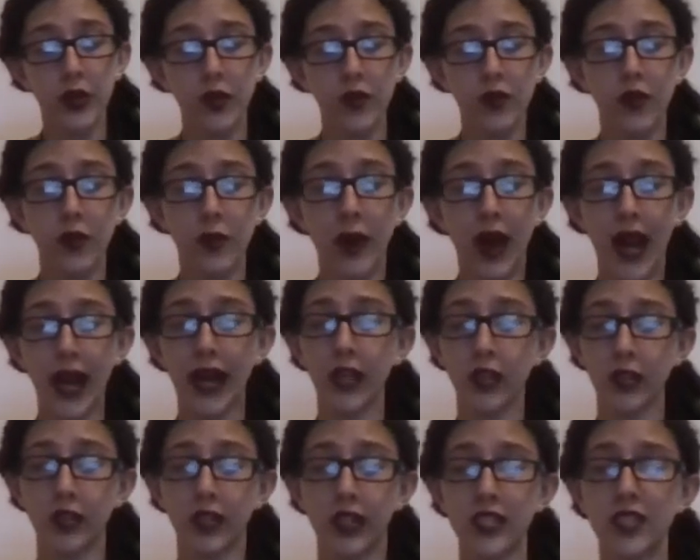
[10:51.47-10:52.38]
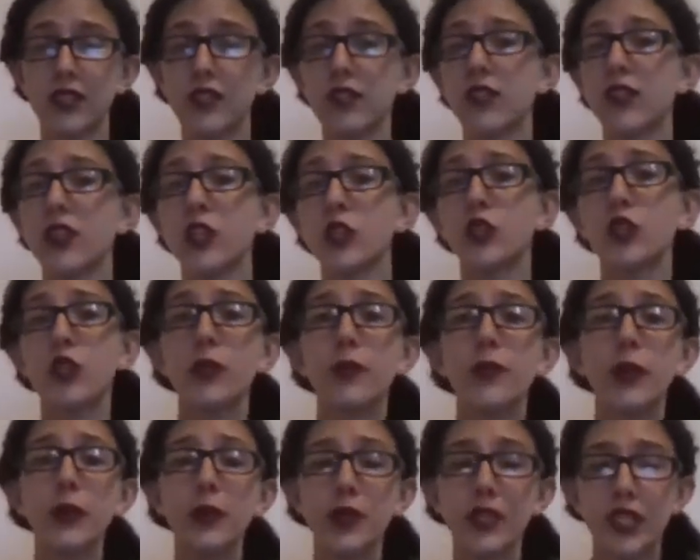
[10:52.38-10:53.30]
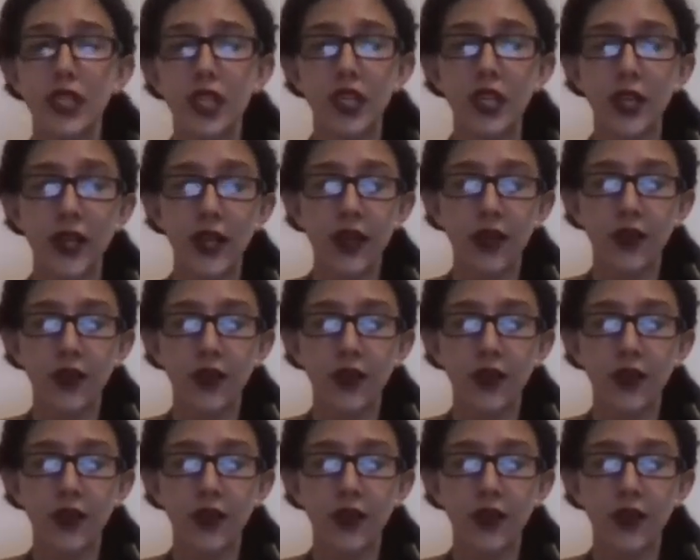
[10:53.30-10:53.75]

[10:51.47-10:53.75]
from Ireland that attributes the